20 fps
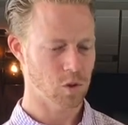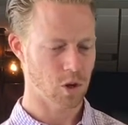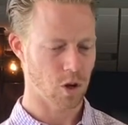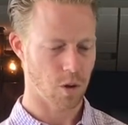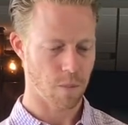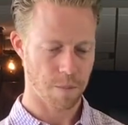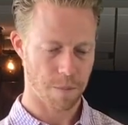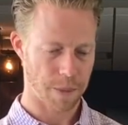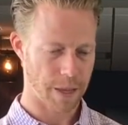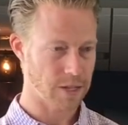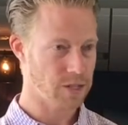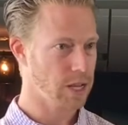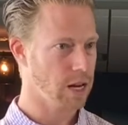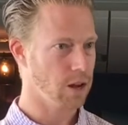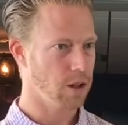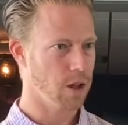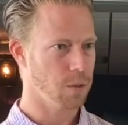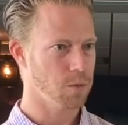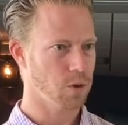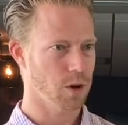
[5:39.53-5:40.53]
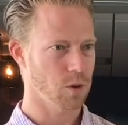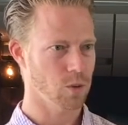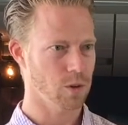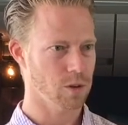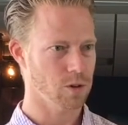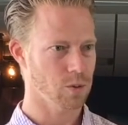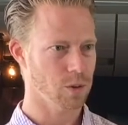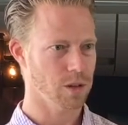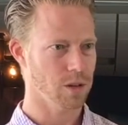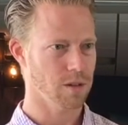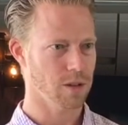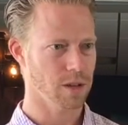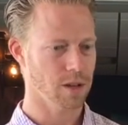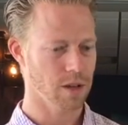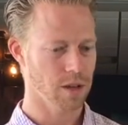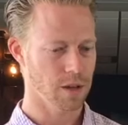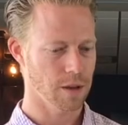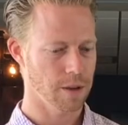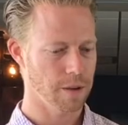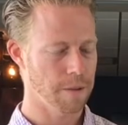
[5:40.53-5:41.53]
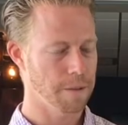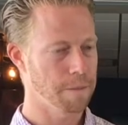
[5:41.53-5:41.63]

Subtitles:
So that's kind of how upgrade works. What do you think?